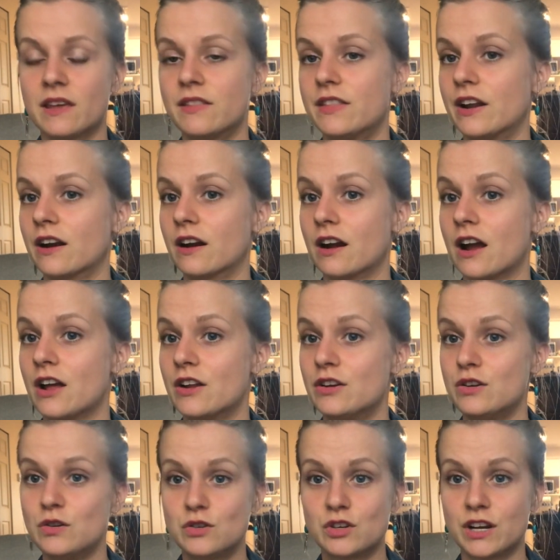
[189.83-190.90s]
Their
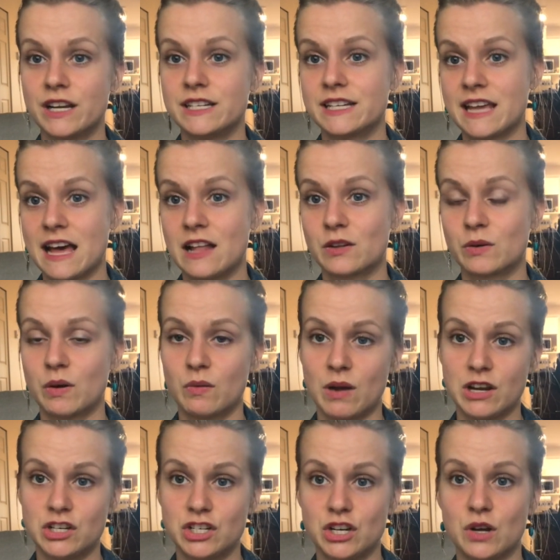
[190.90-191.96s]
nutrient to calorie
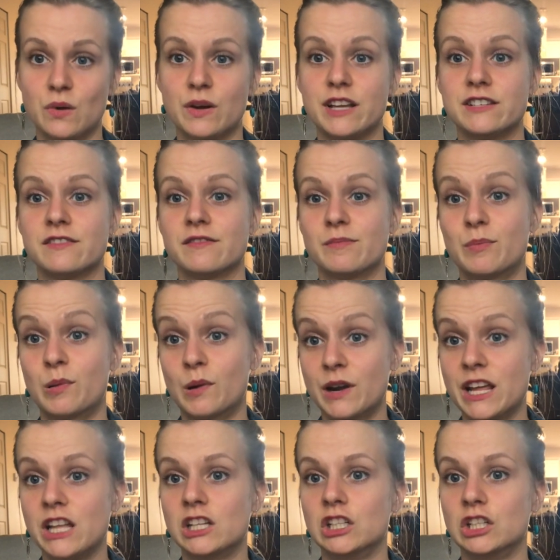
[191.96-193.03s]
ratio is
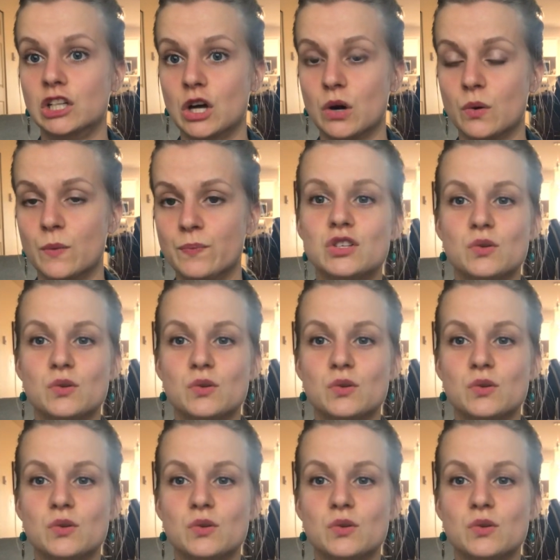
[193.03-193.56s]
pretty low.